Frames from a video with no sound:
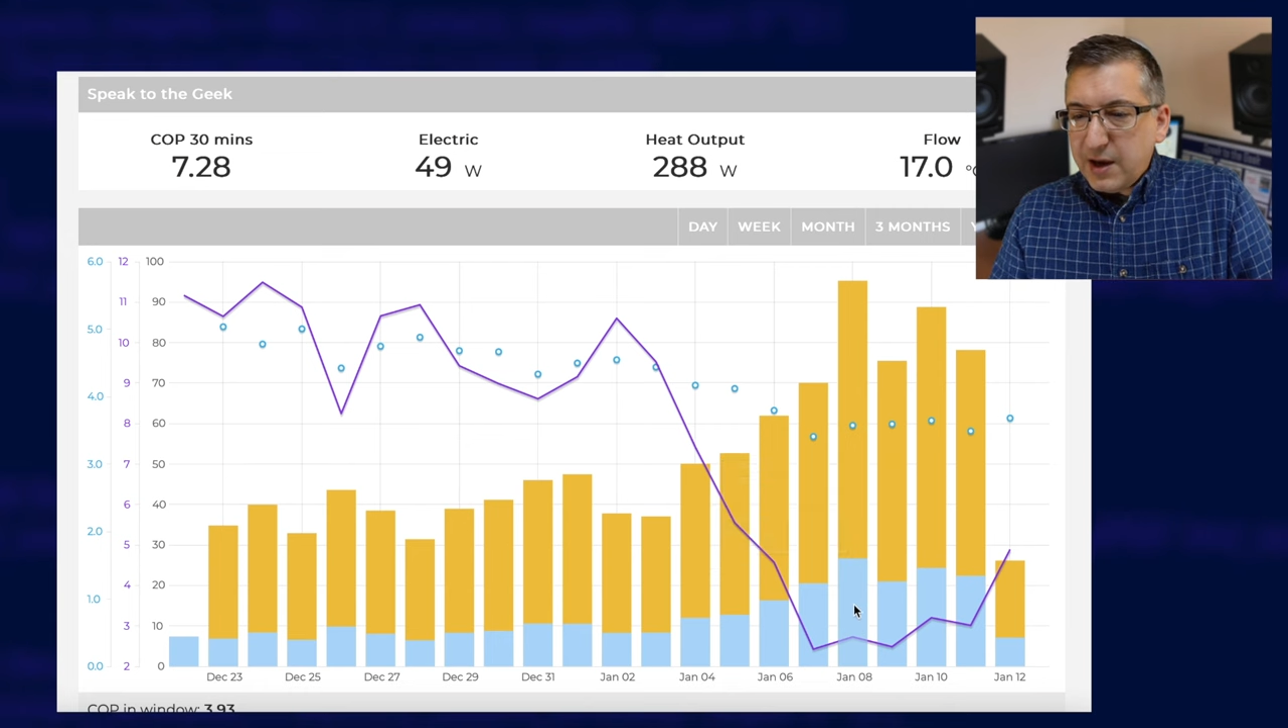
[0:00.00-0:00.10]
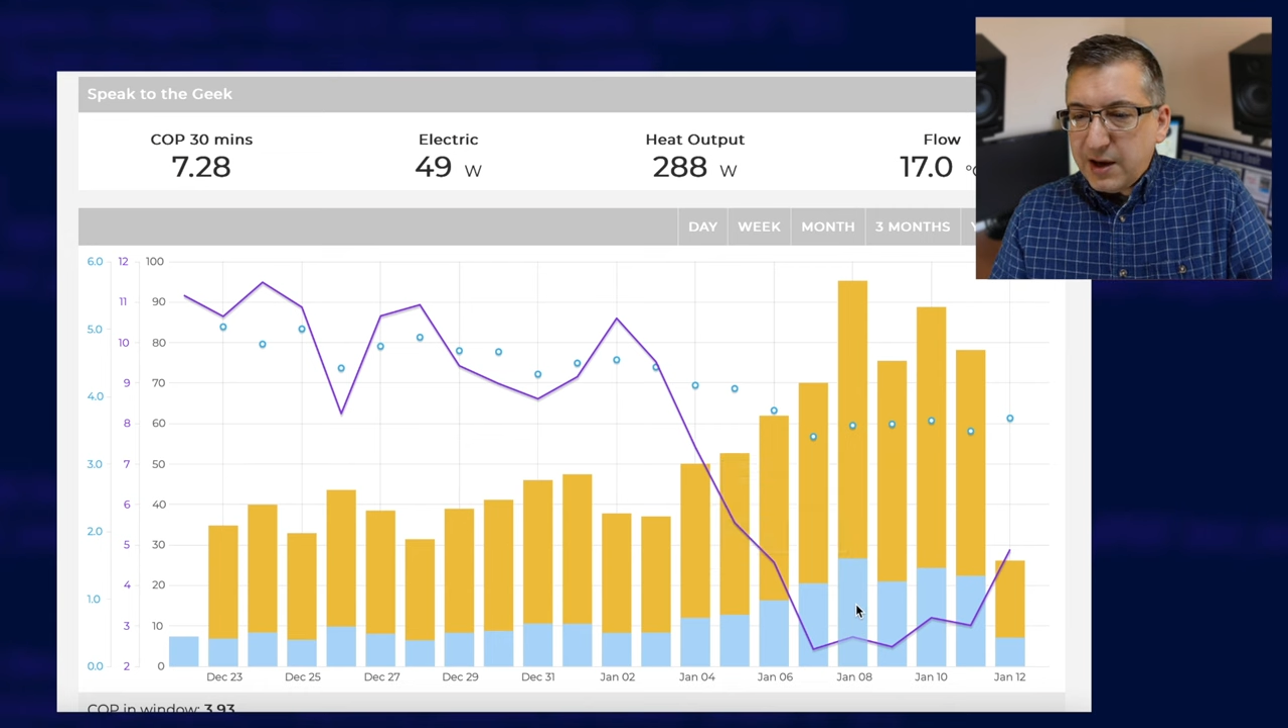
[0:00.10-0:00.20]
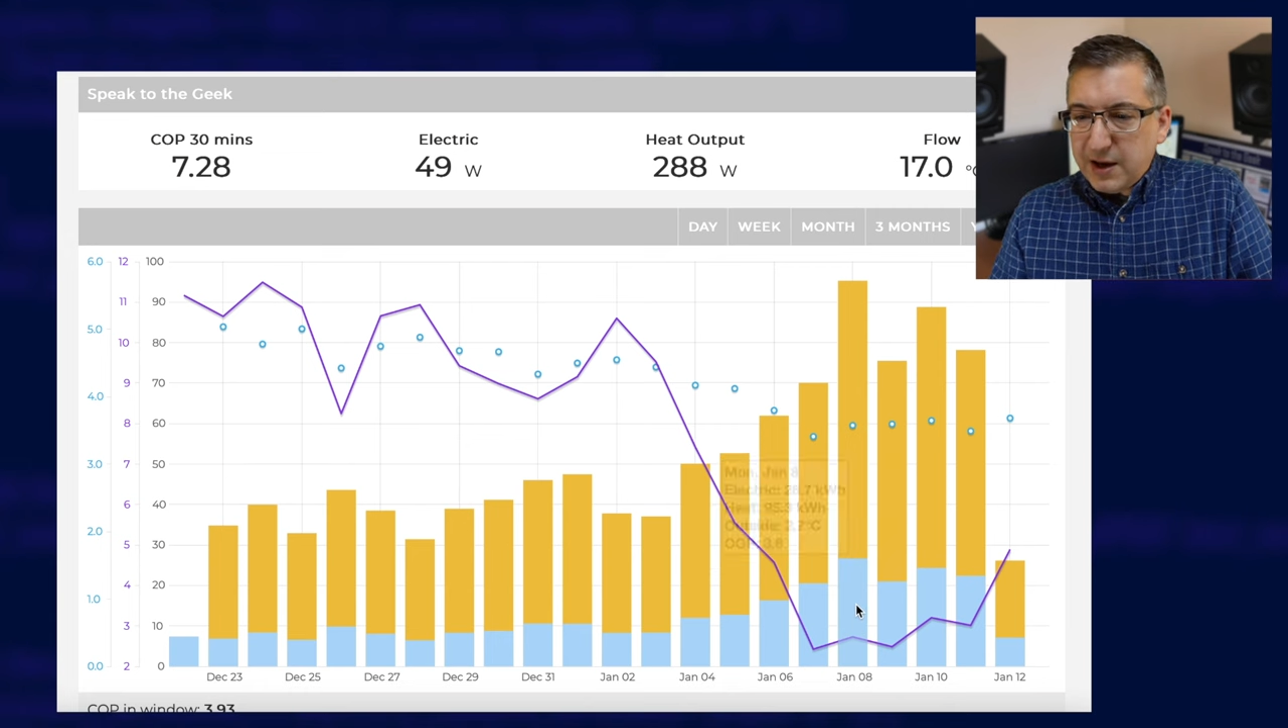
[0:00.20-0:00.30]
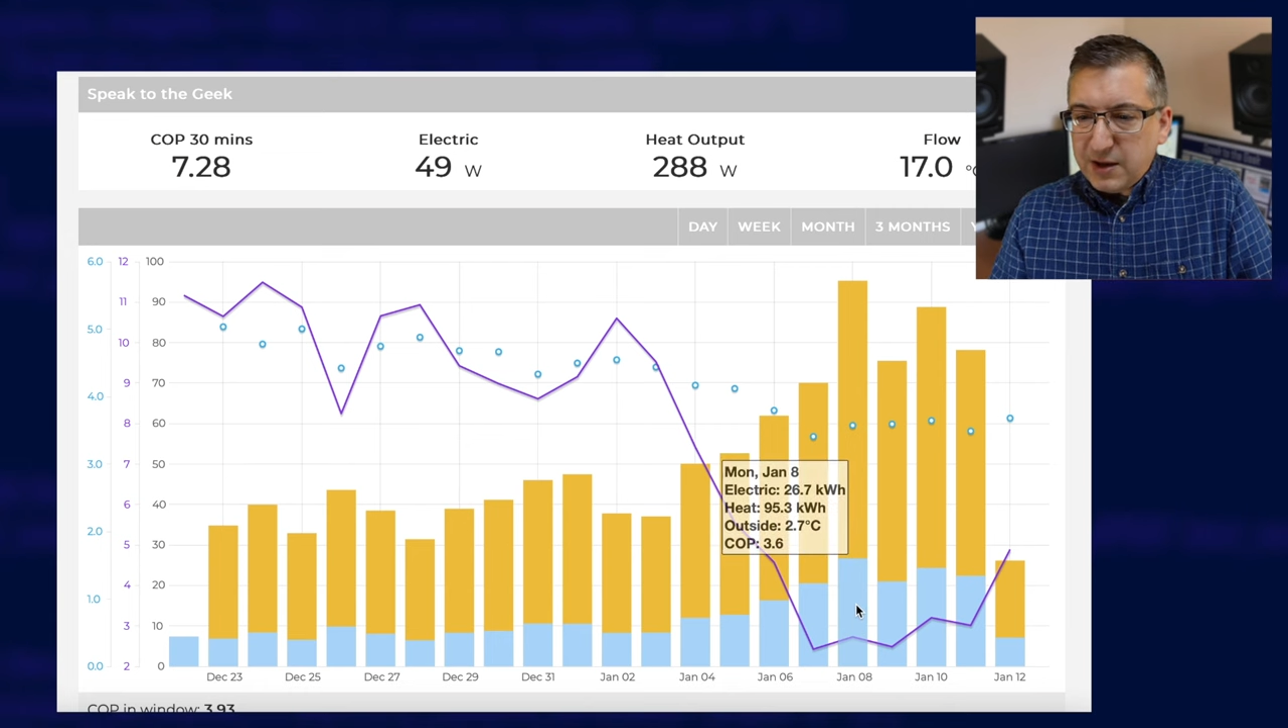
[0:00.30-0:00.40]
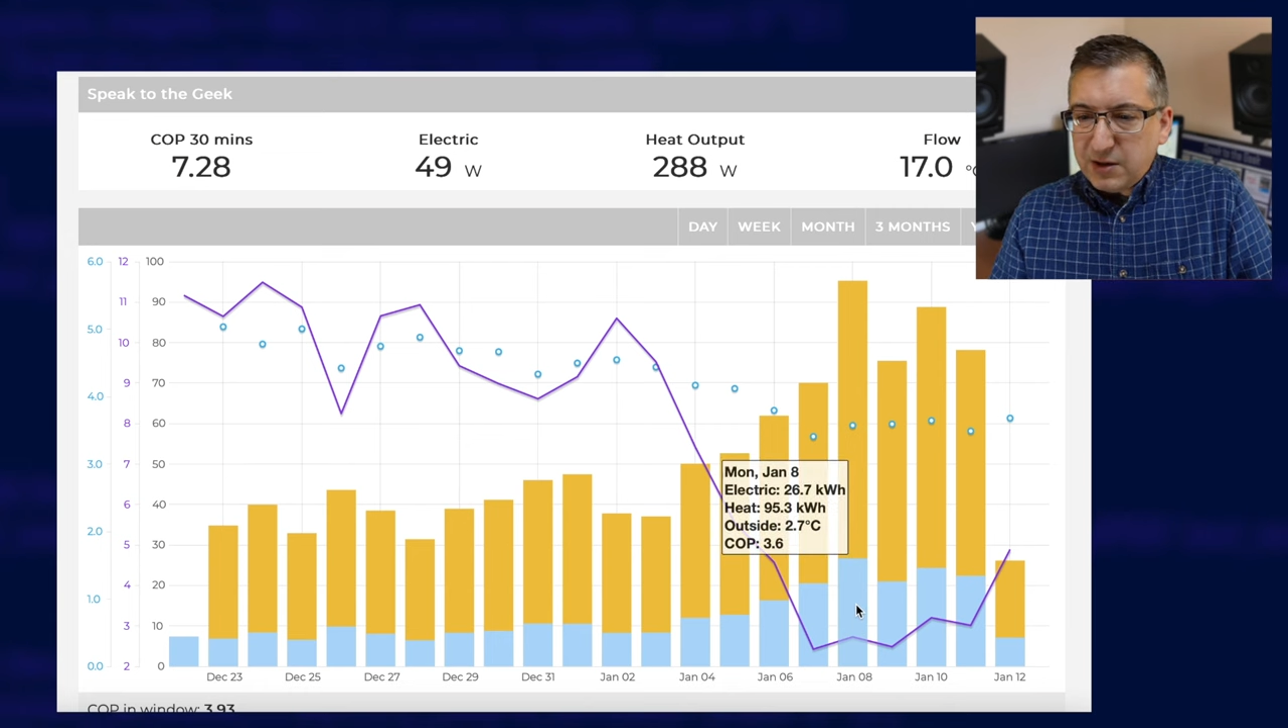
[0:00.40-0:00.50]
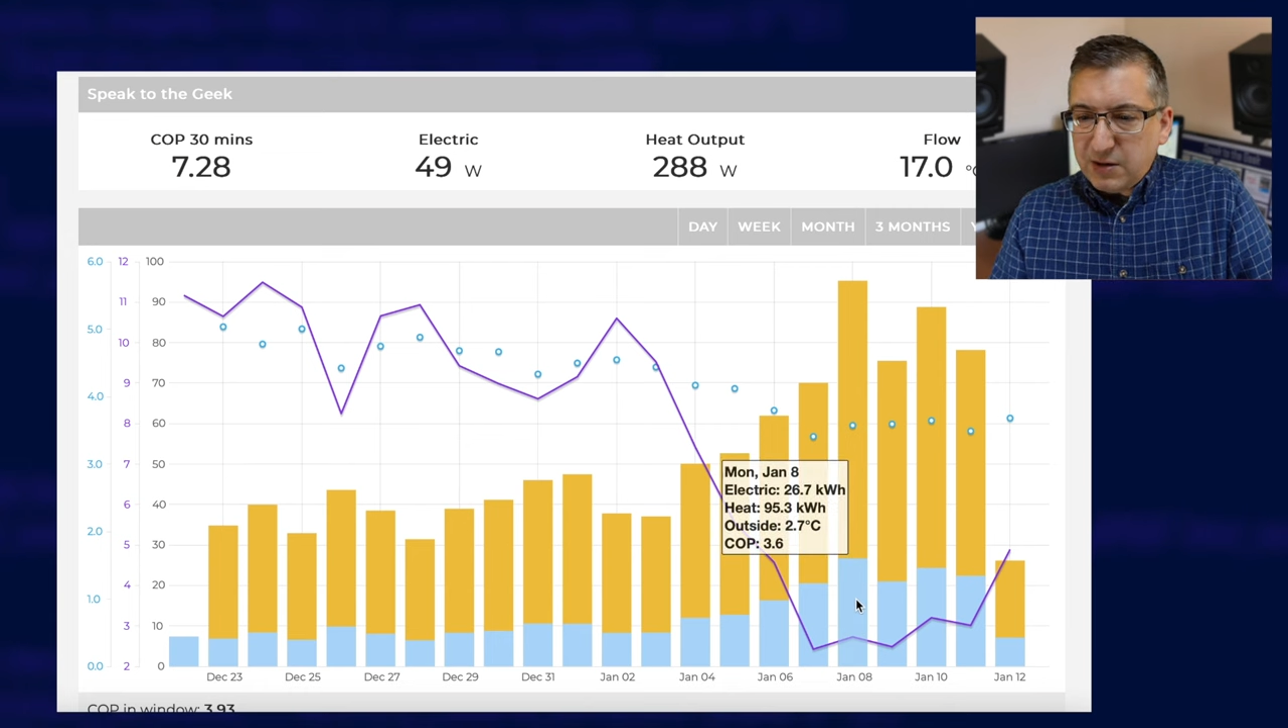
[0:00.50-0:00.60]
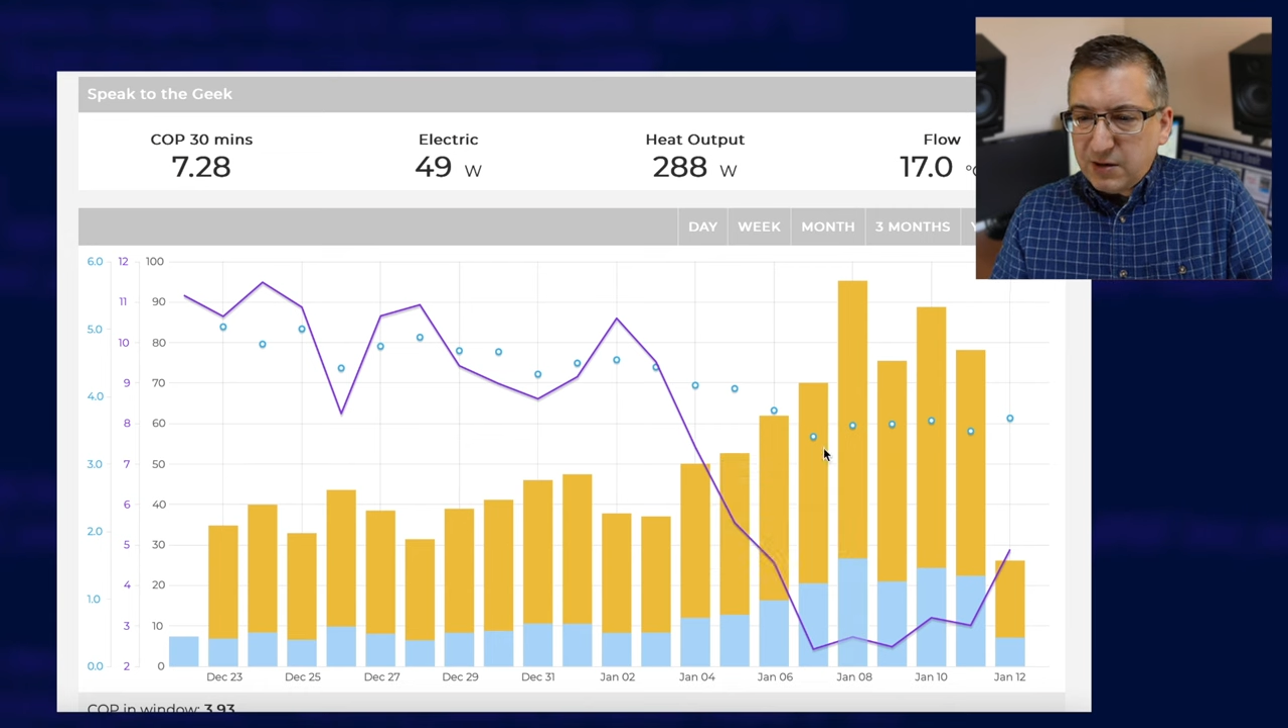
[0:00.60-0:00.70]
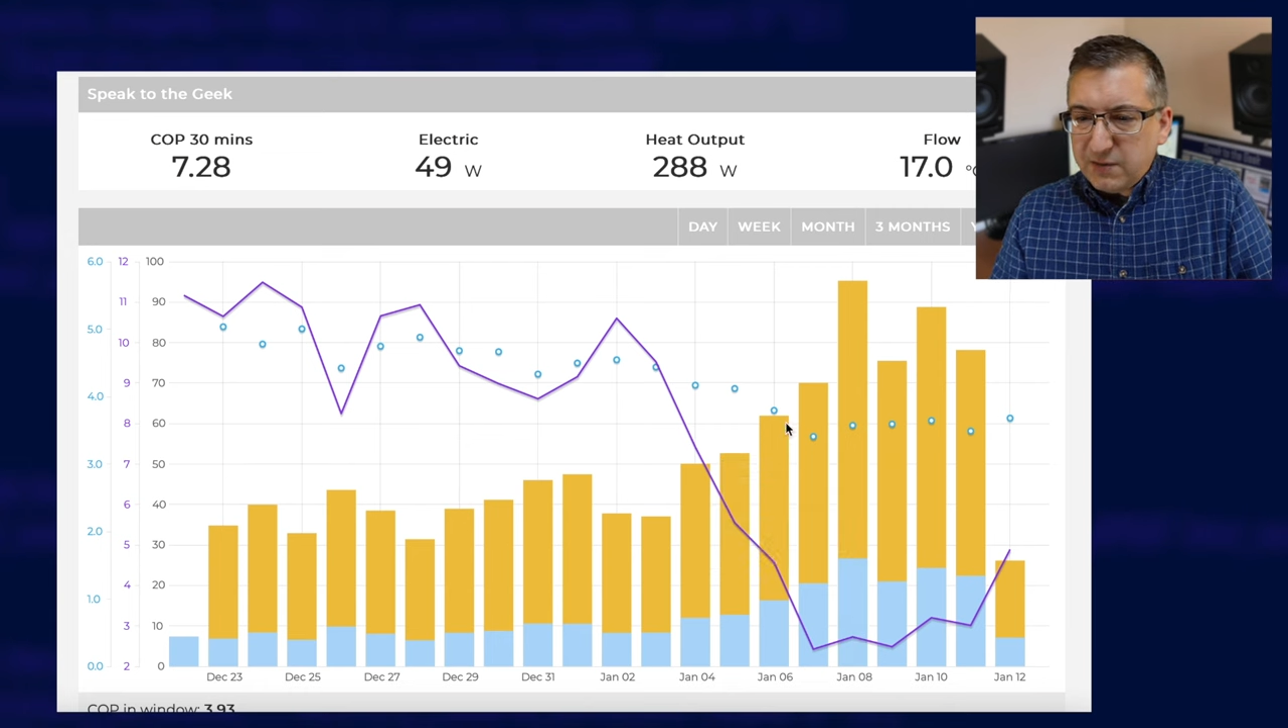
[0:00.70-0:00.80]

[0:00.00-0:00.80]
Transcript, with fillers: So you can